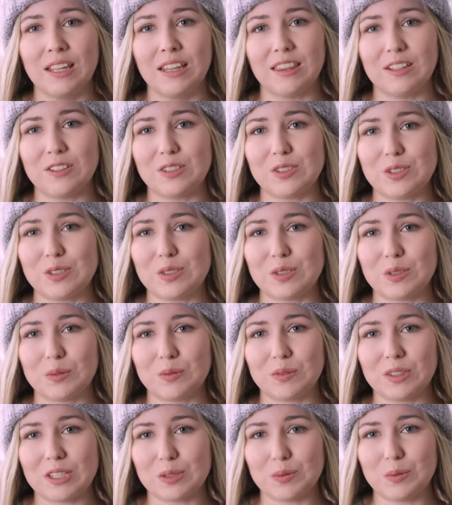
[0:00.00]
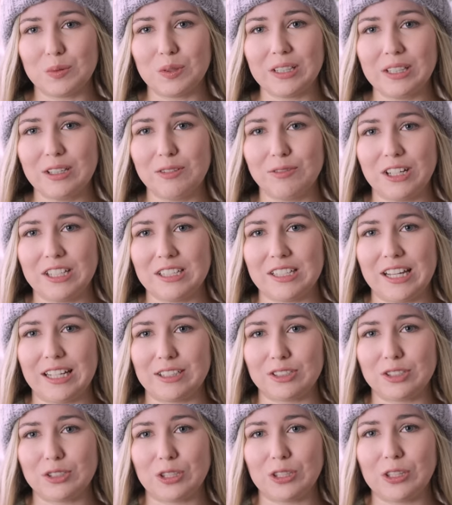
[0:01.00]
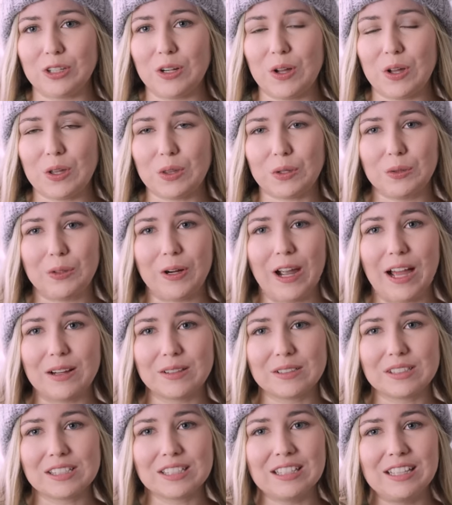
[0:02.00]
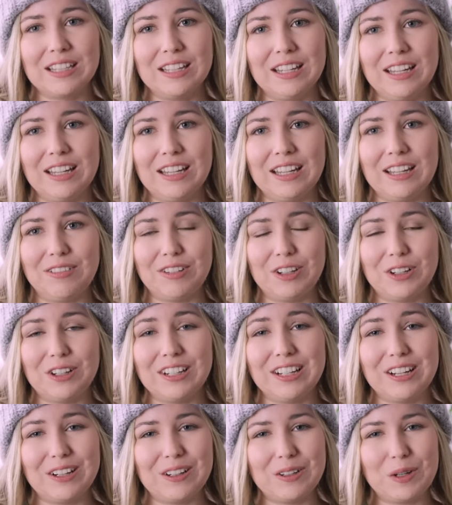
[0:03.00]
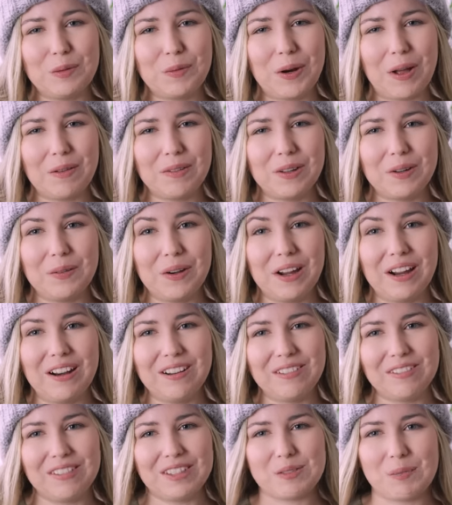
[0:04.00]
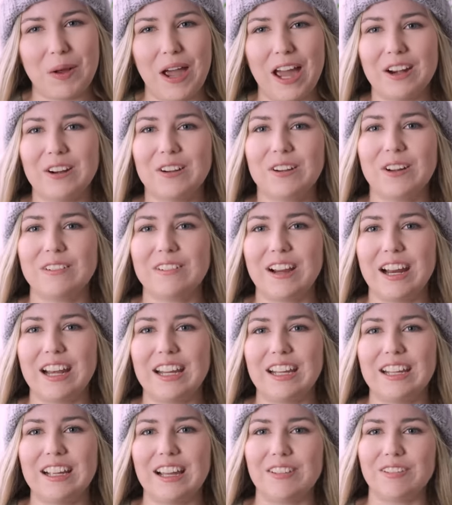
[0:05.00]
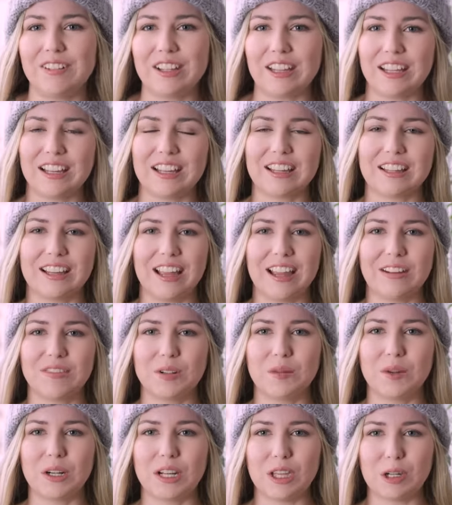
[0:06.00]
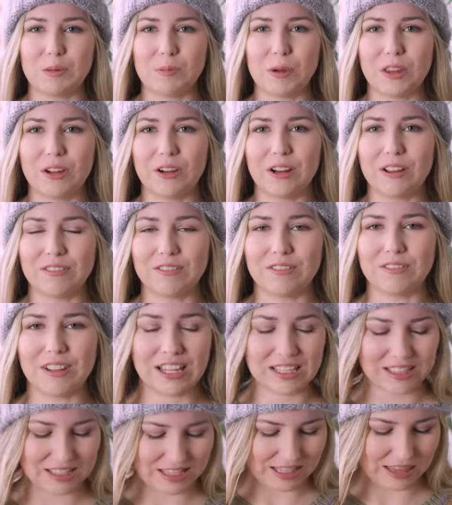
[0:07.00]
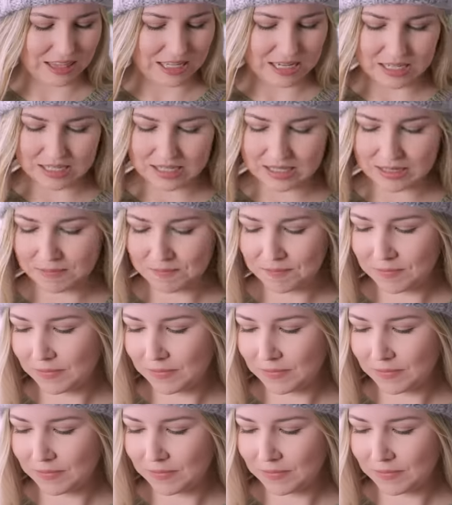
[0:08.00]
There's just a, this really fun texture all throughout. If you're a knitter, you're probably aware of this pattern already. I feel like everyone and their mother have, has knit this,